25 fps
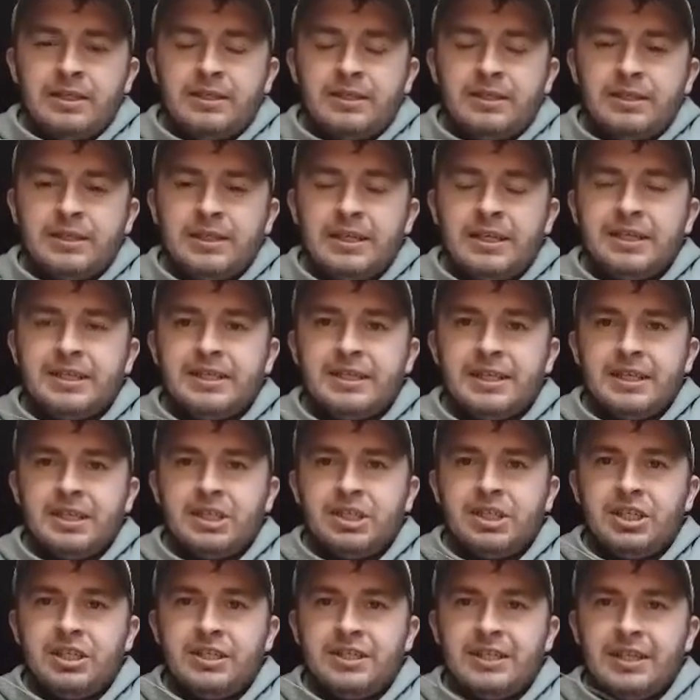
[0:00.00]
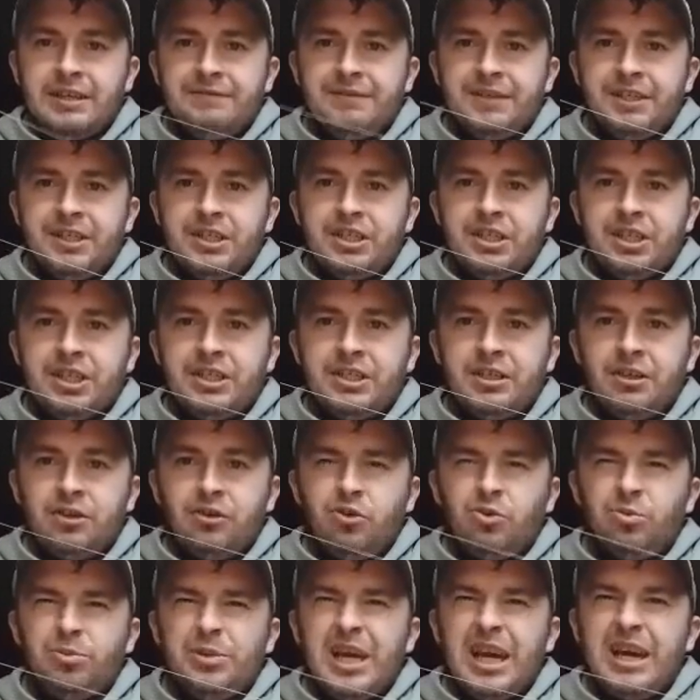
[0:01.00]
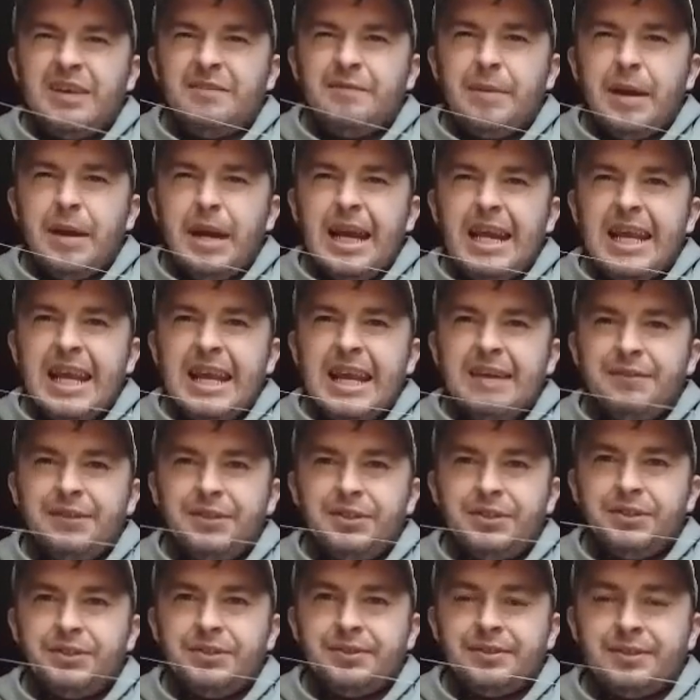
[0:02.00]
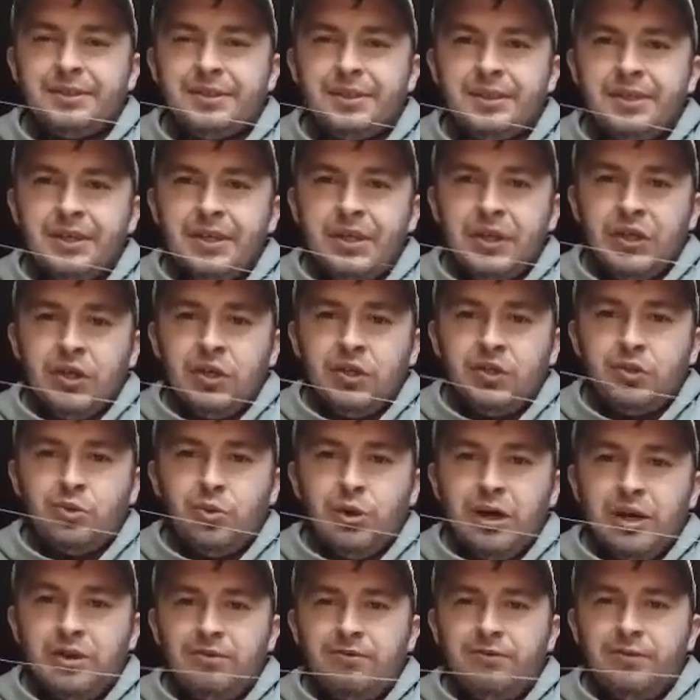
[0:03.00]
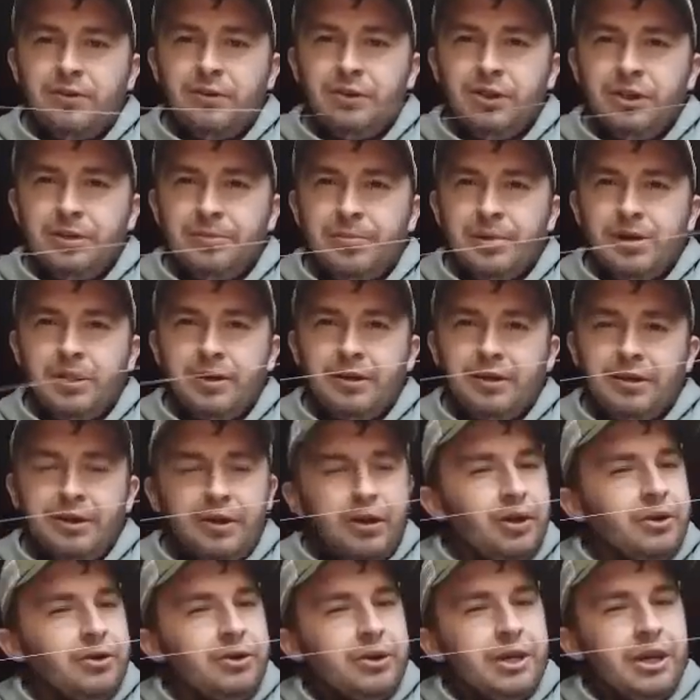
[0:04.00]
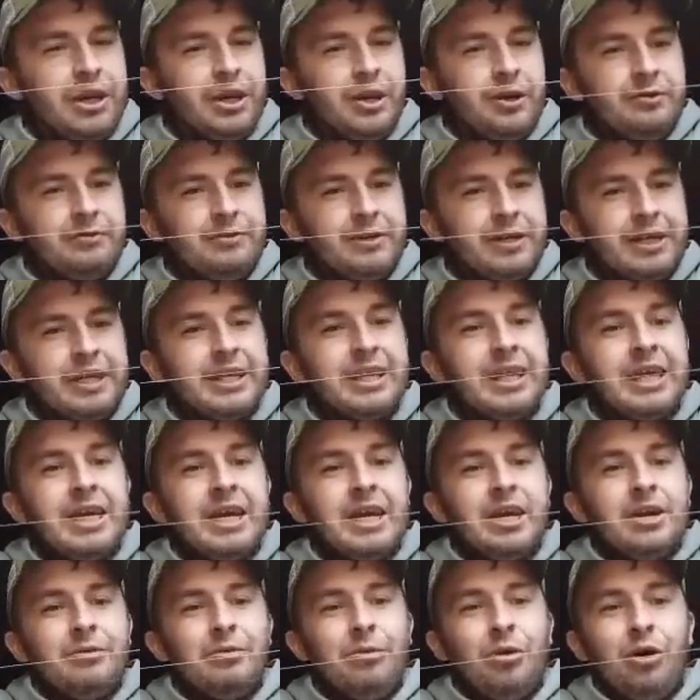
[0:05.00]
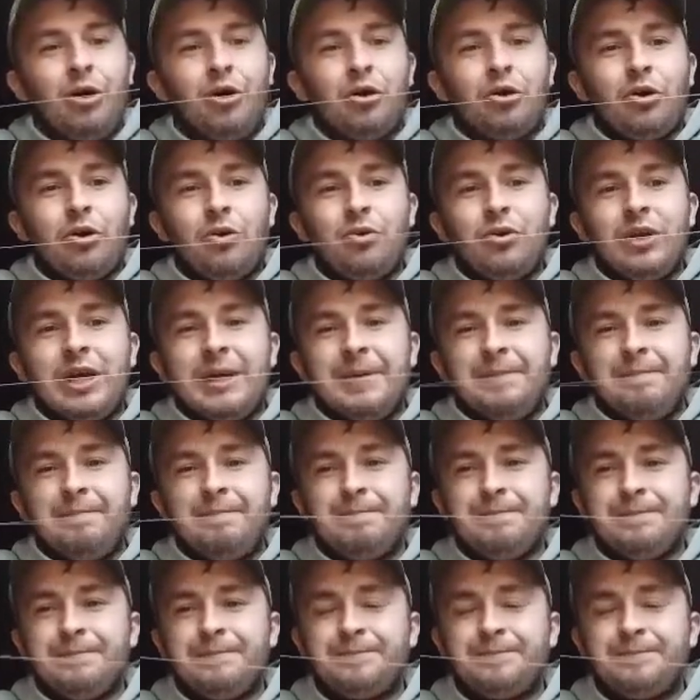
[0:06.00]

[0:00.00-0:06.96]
6 inches, 7 inches. I normally have about 11, 12 on the Pinocchio rig, what I'll call it.